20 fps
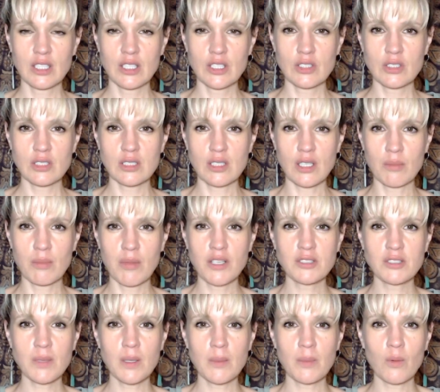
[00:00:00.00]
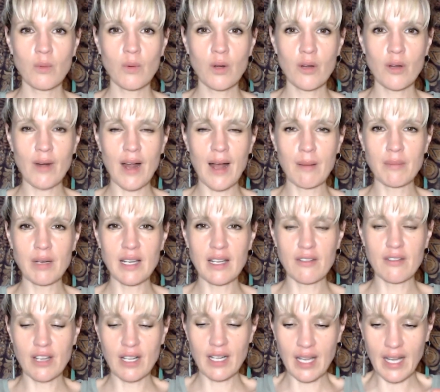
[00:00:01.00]
So most people walk around
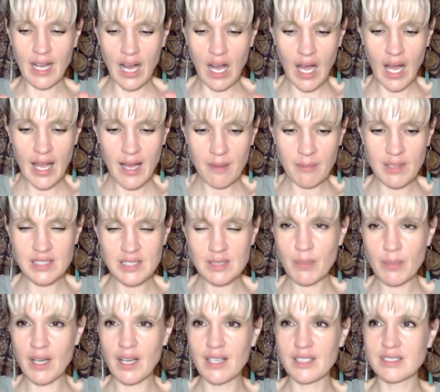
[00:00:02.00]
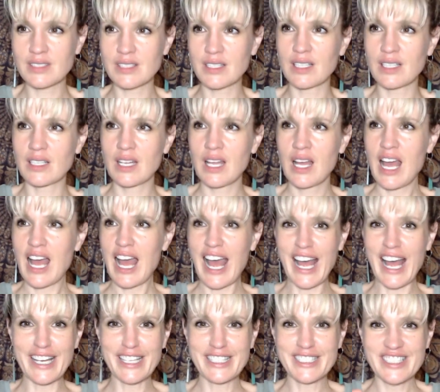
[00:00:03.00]
believing like, I am this person
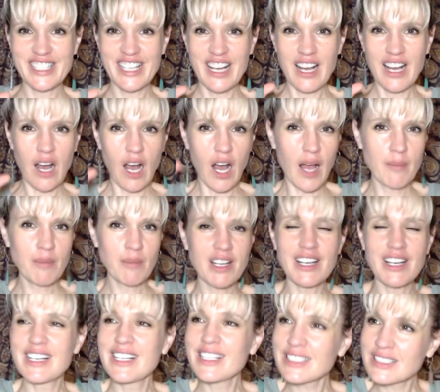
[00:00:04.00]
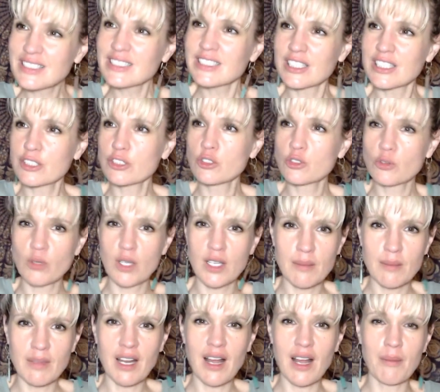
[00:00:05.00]
and I'm to listen to this
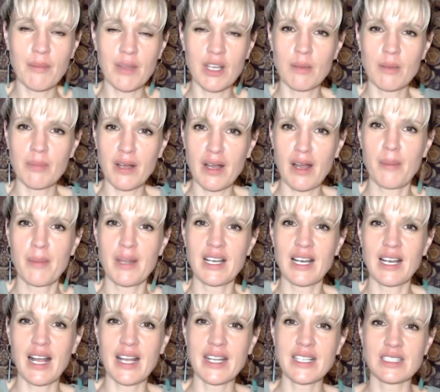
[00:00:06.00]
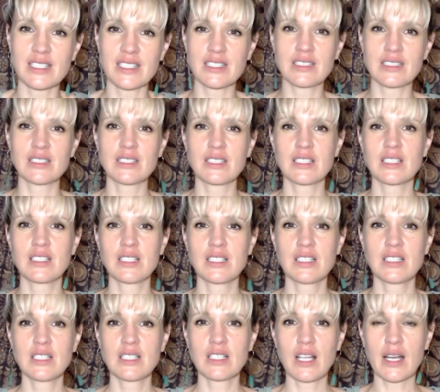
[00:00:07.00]
stream and I'm going to become enlightened.
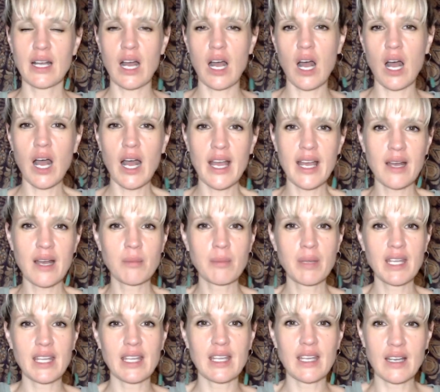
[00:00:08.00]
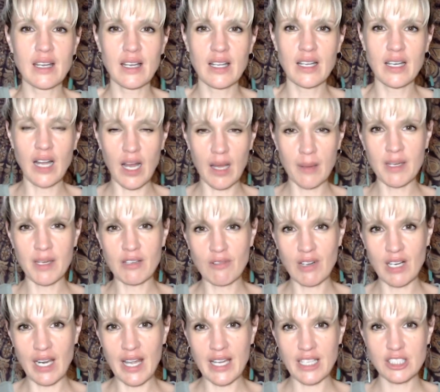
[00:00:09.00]
Like I am here and I'm in
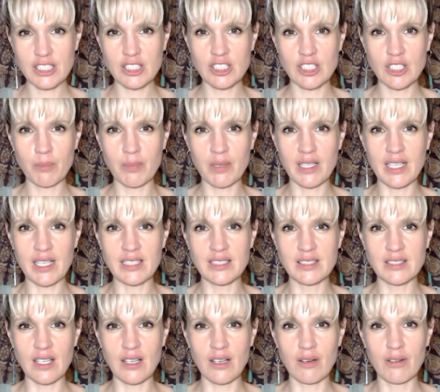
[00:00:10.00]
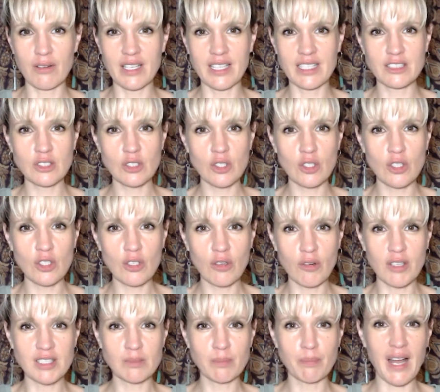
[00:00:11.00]
relationship with Lisa and it's good or
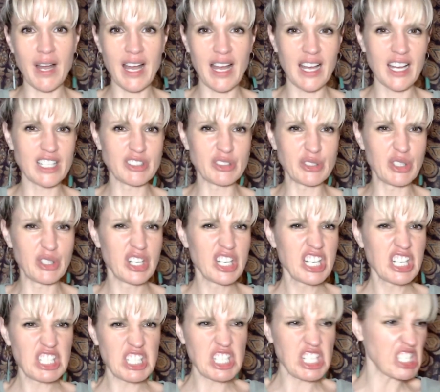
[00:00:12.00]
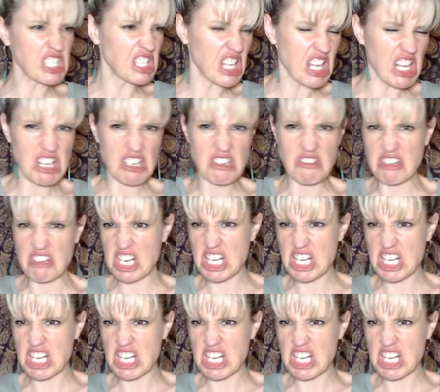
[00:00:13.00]
it's bad, or she's this or she's